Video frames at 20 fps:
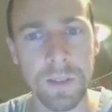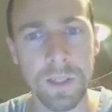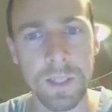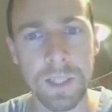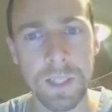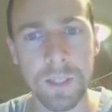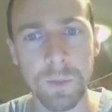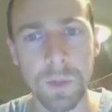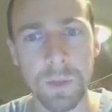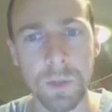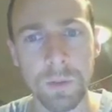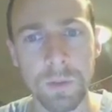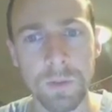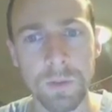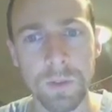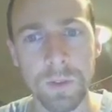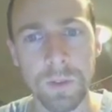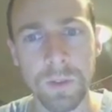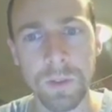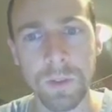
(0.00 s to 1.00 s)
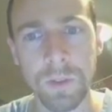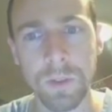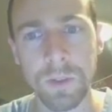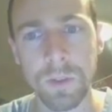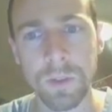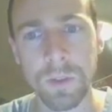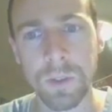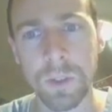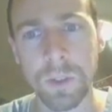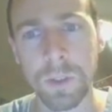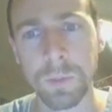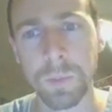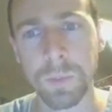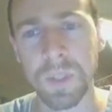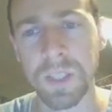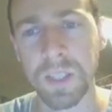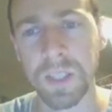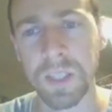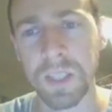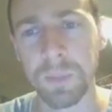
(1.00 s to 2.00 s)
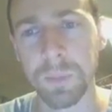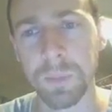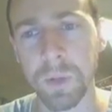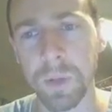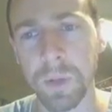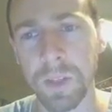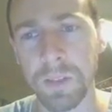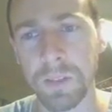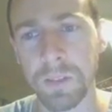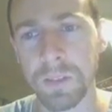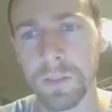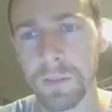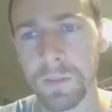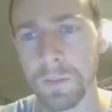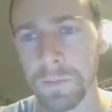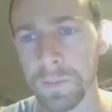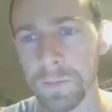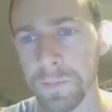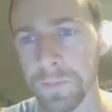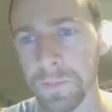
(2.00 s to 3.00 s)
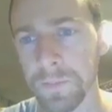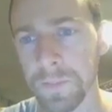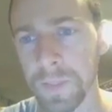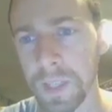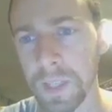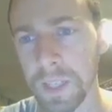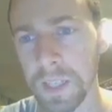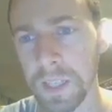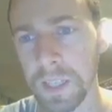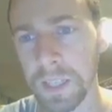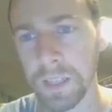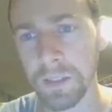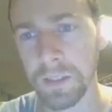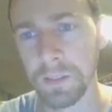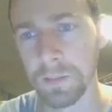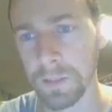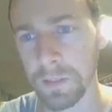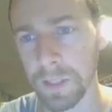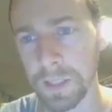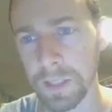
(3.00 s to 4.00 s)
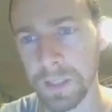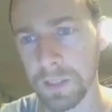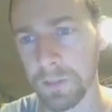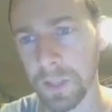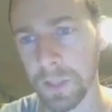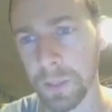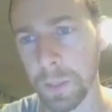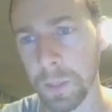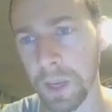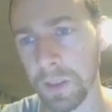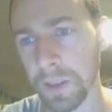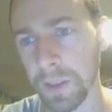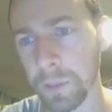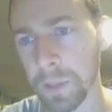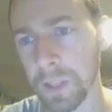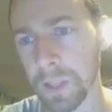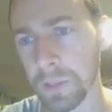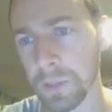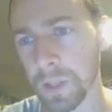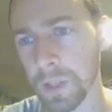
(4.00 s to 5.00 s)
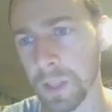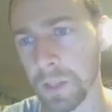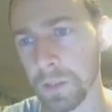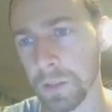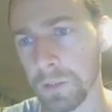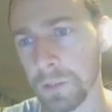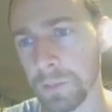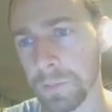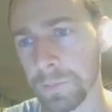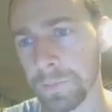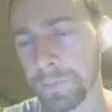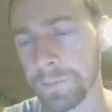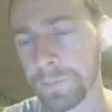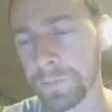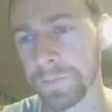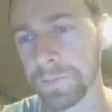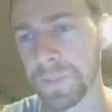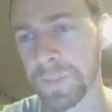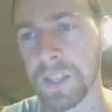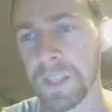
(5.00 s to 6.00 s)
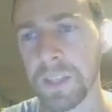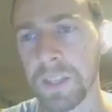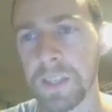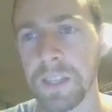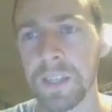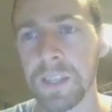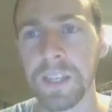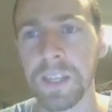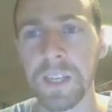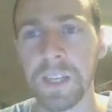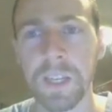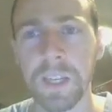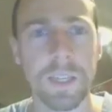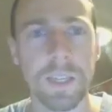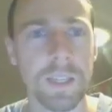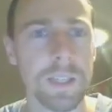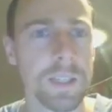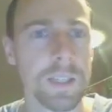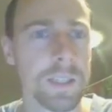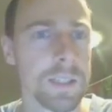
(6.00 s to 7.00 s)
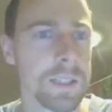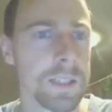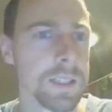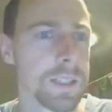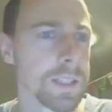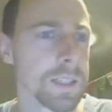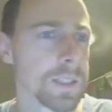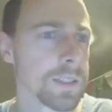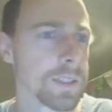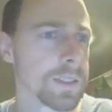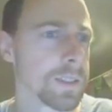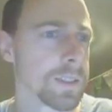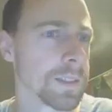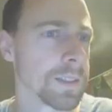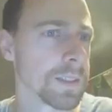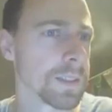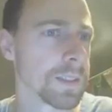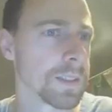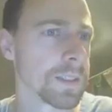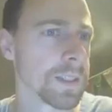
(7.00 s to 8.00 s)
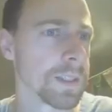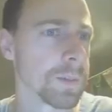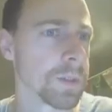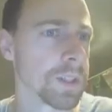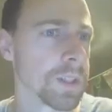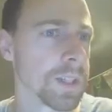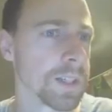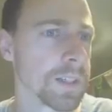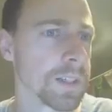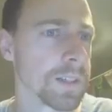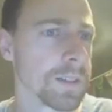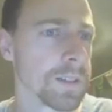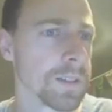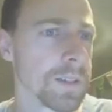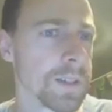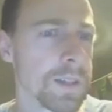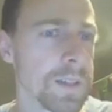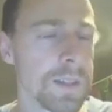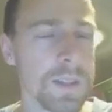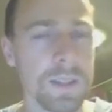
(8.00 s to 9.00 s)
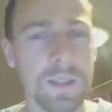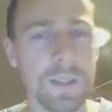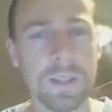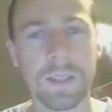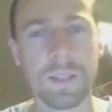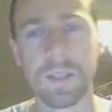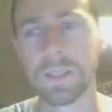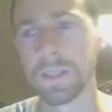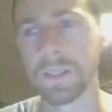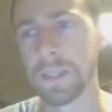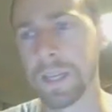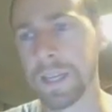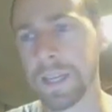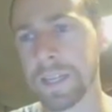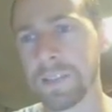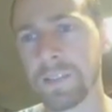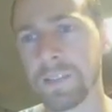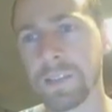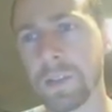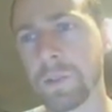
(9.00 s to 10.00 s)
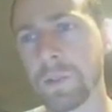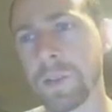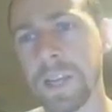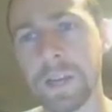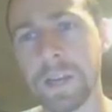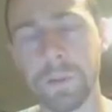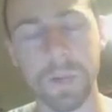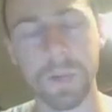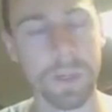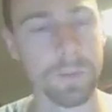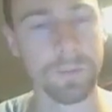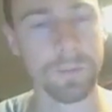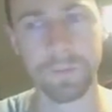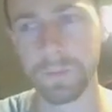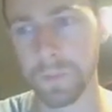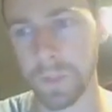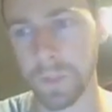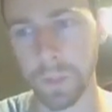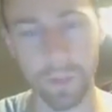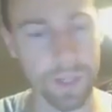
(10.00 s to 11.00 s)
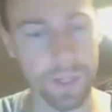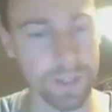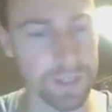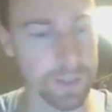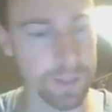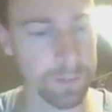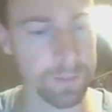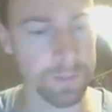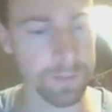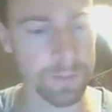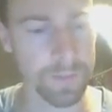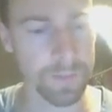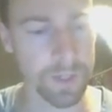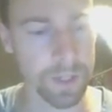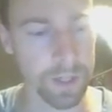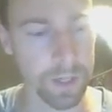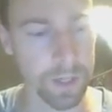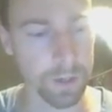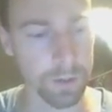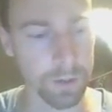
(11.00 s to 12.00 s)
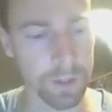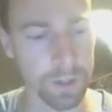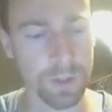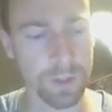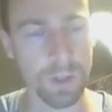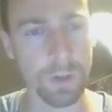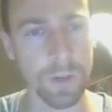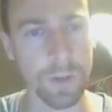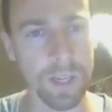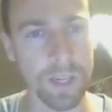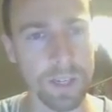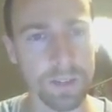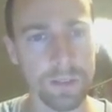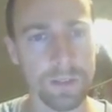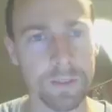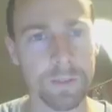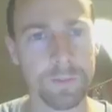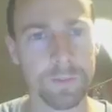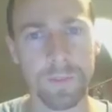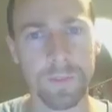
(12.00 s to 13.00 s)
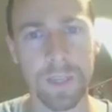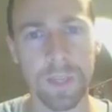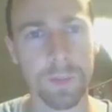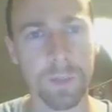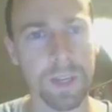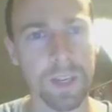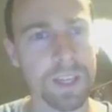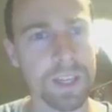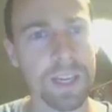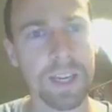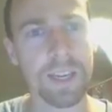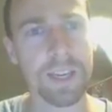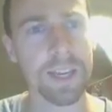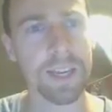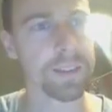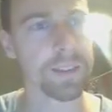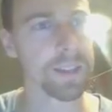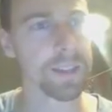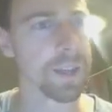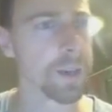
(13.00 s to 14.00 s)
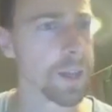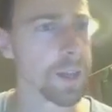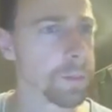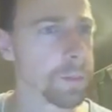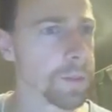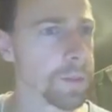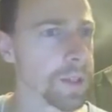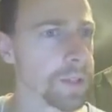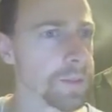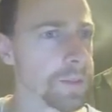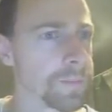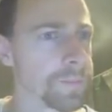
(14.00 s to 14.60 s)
It will choose particular points, and it doesn't really matter that much where it goes. And then click, click. Double click. And so now what I'm doing is I'm going to go Control X and I'm going to cut out that other bit,